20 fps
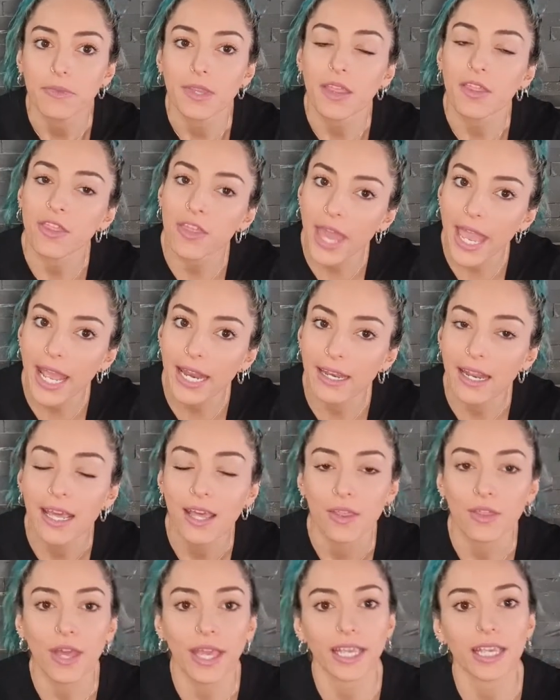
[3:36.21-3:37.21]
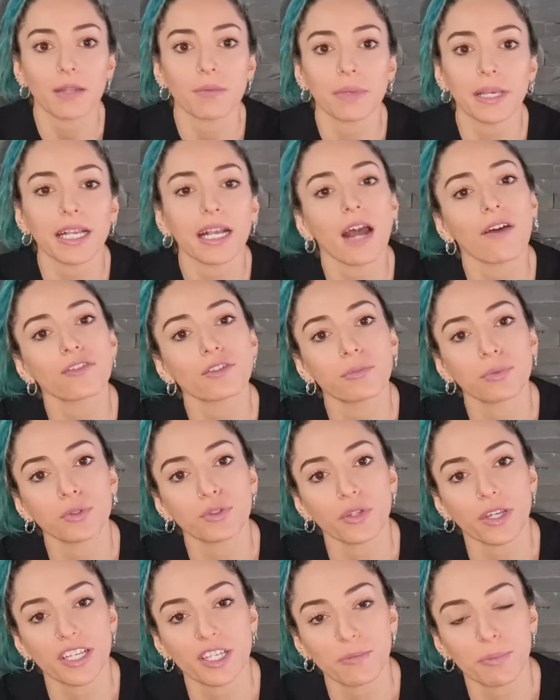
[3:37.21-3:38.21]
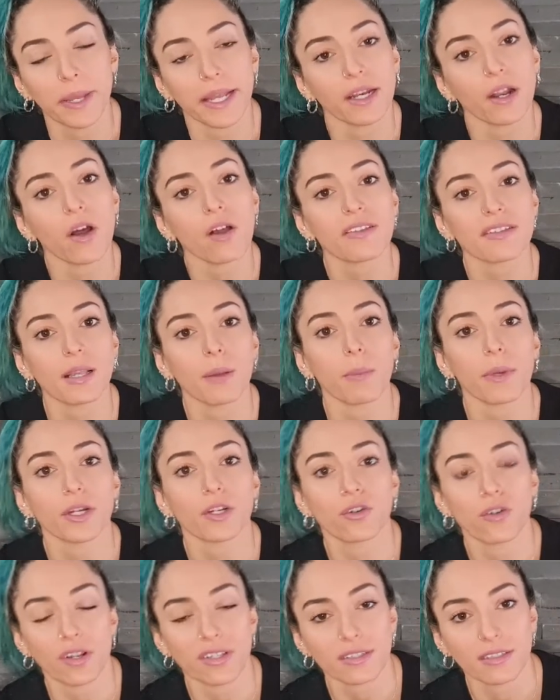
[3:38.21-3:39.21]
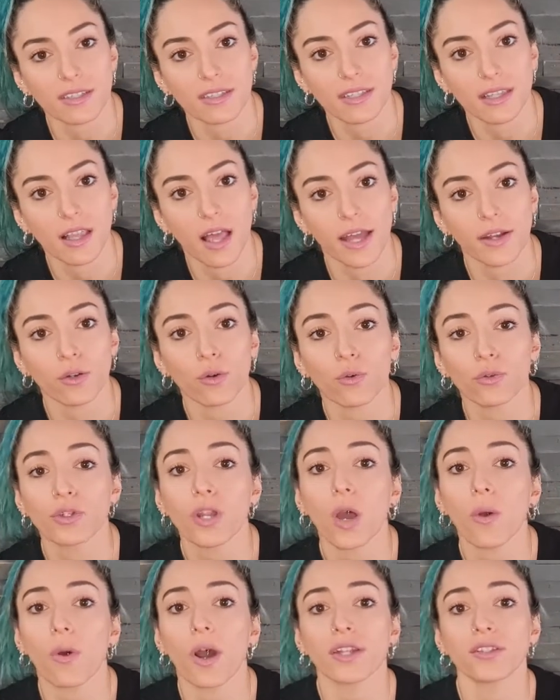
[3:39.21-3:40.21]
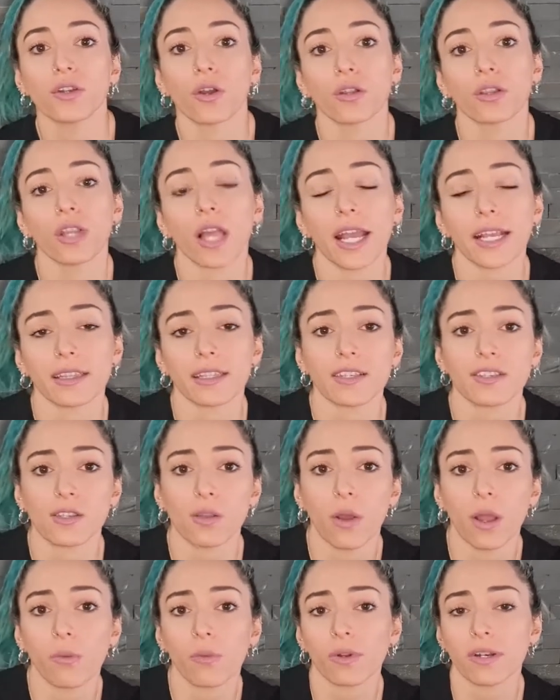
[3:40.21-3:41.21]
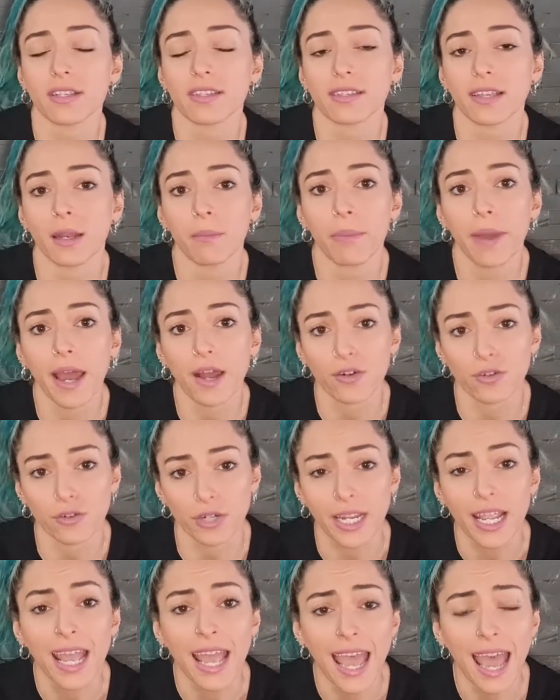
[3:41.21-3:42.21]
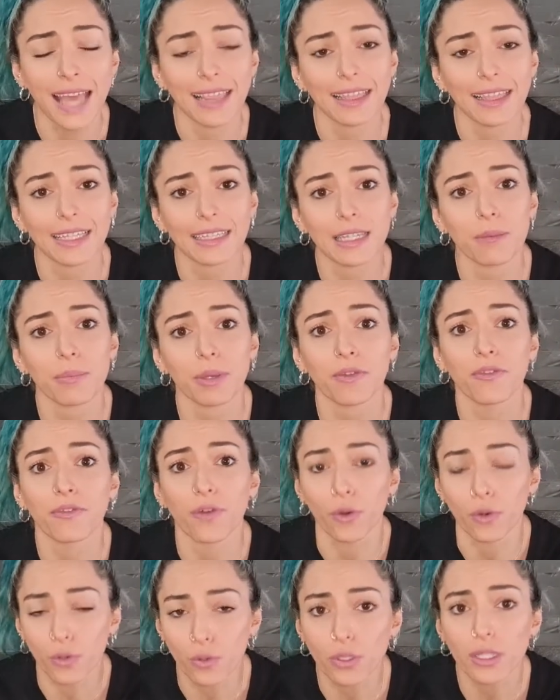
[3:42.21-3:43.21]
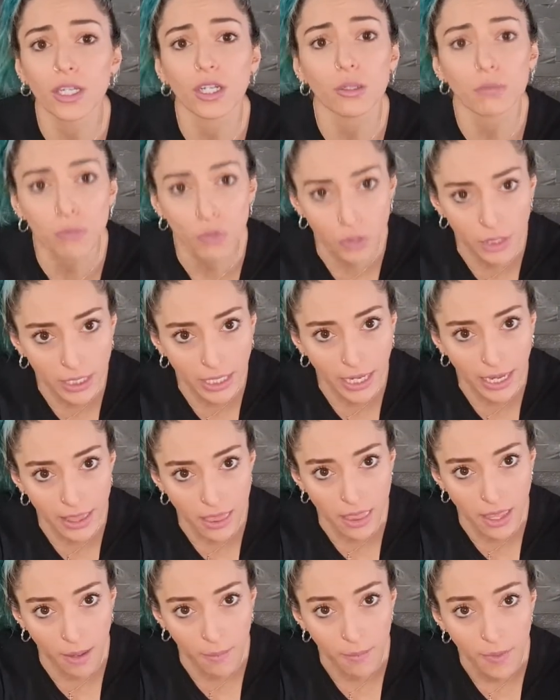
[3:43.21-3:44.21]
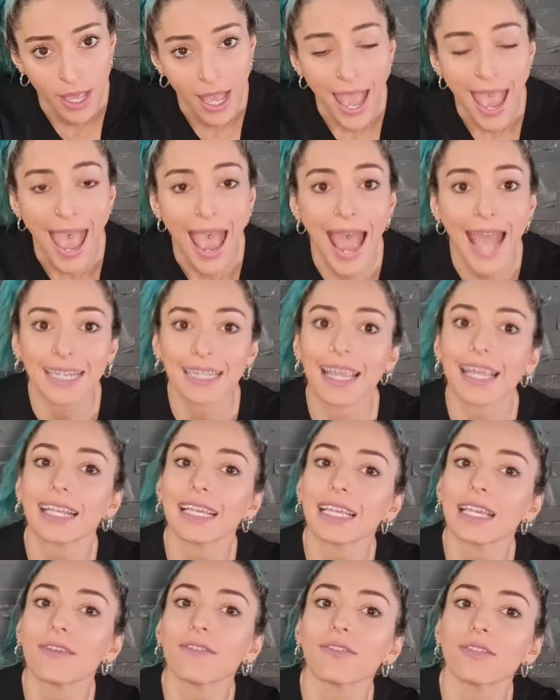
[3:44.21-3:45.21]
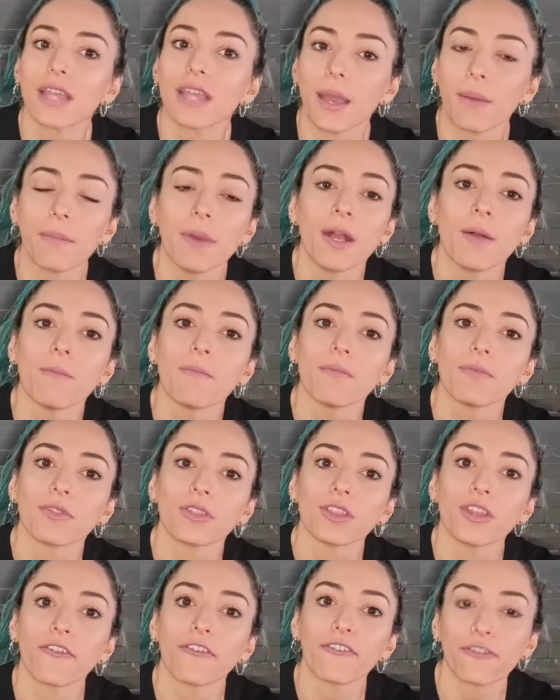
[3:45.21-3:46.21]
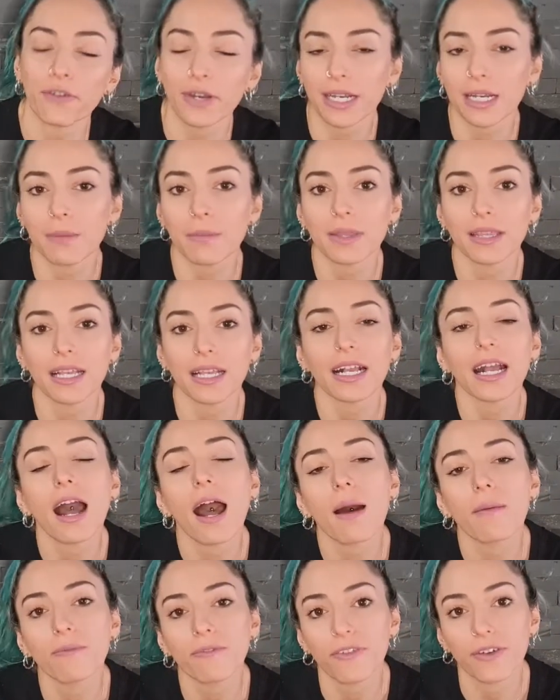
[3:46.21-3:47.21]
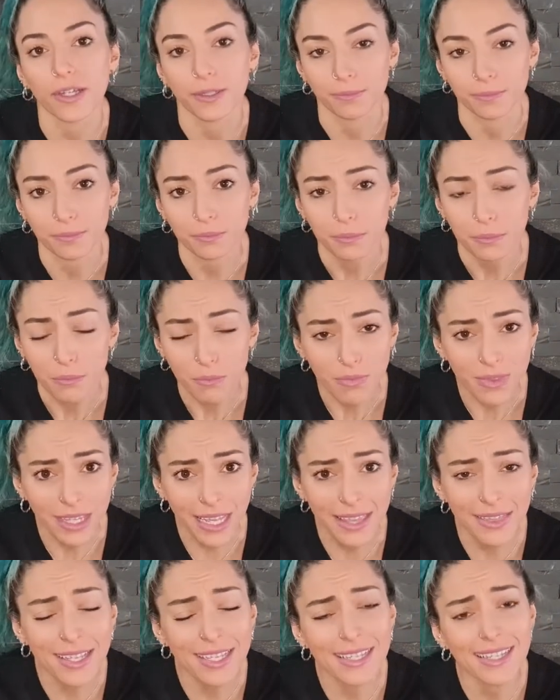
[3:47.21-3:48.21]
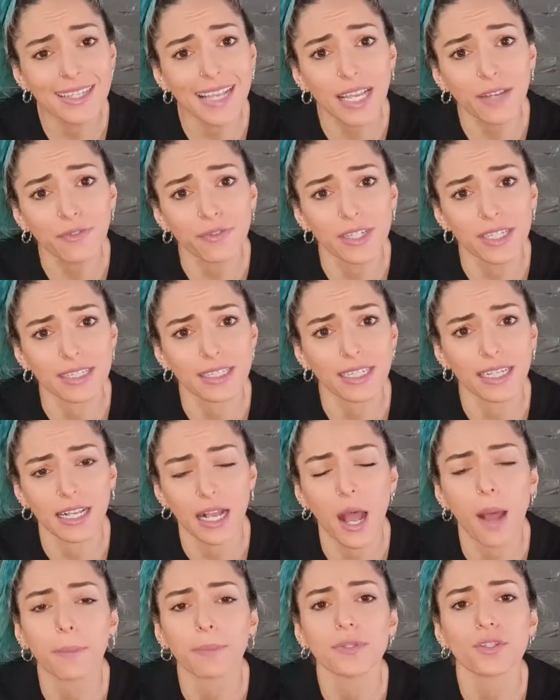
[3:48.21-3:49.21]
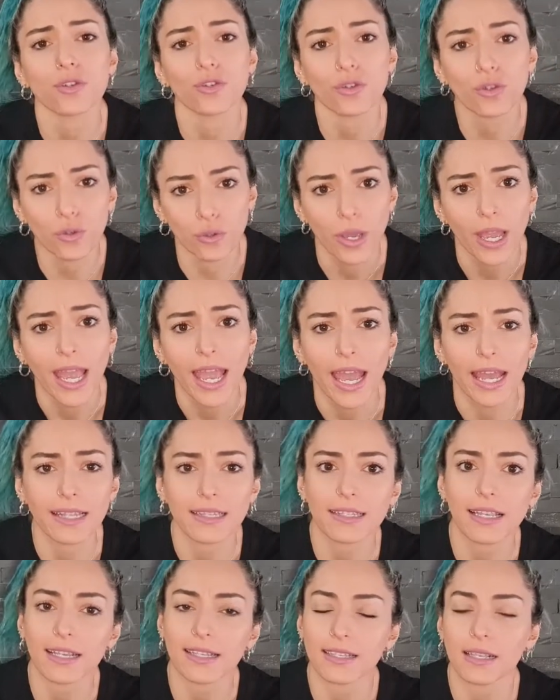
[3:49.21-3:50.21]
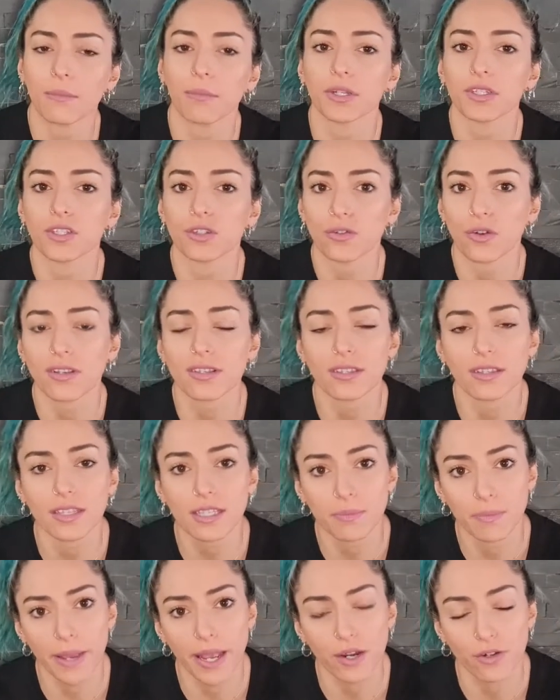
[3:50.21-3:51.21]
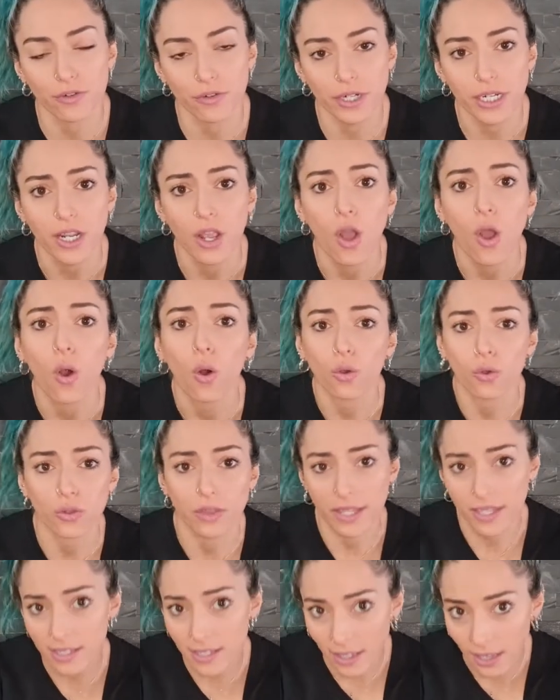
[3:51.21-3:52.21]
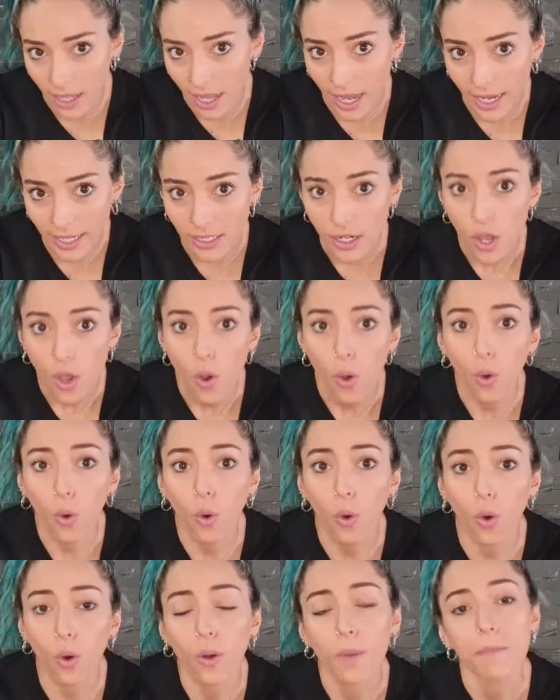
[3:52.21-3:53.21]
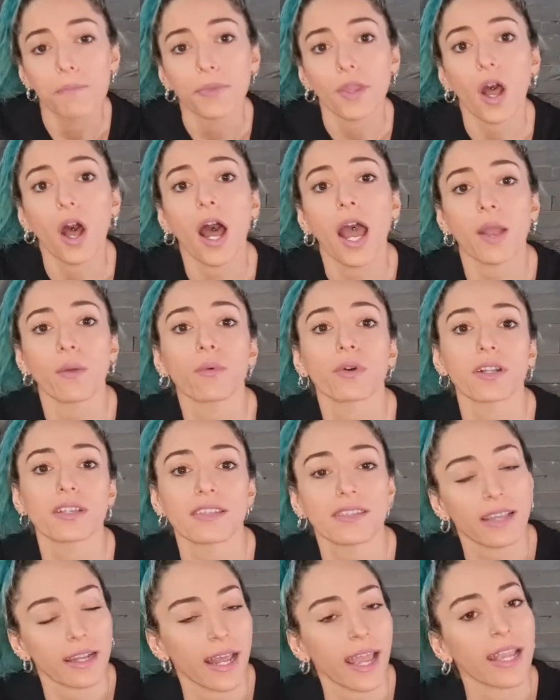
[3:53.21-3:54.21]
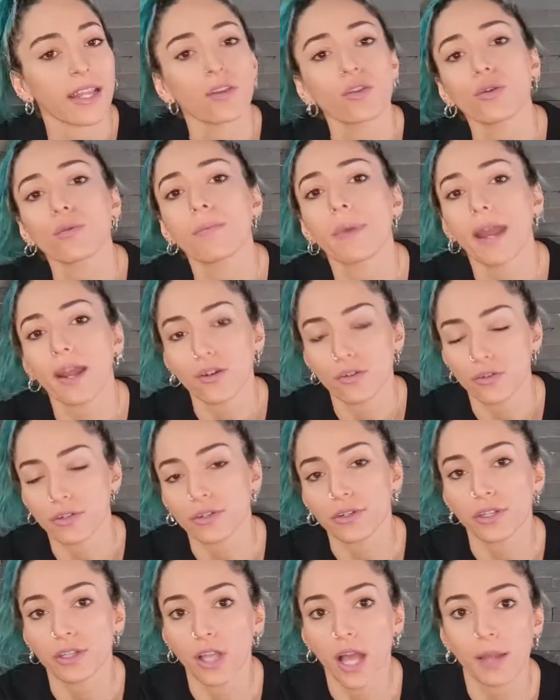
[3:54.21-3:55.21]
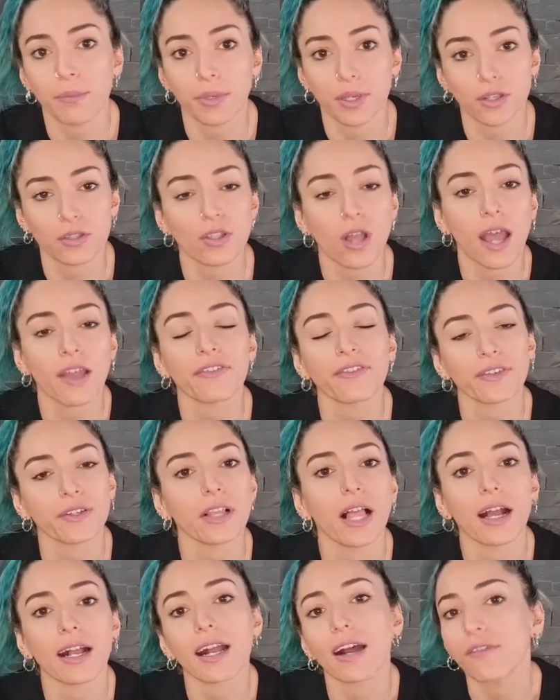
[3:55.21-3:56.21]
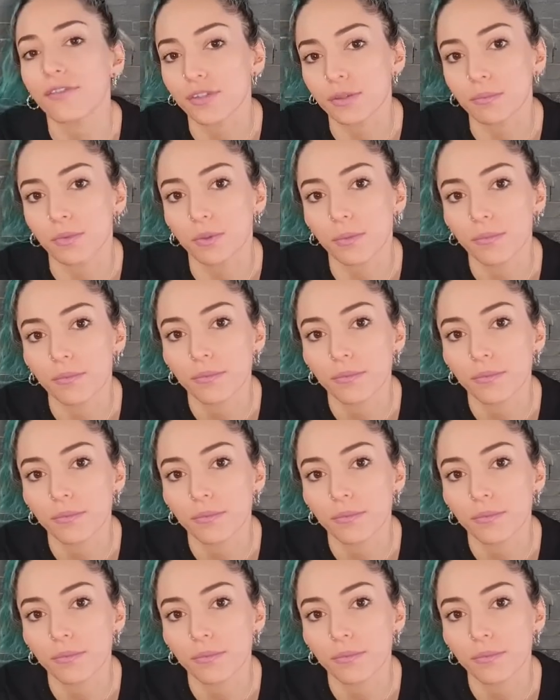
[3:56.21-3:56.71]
then they can be comfortable to explain, oh, someone crossed this line, or no, I don't like this, so I want to set a boundary, and let them be vocal and communicate them, and then give them the freedom and the comfort and the safety to come to you and say, someone's crossed this boundary or this line, or I want to set a new boundary or a line because I feel uncomfortable.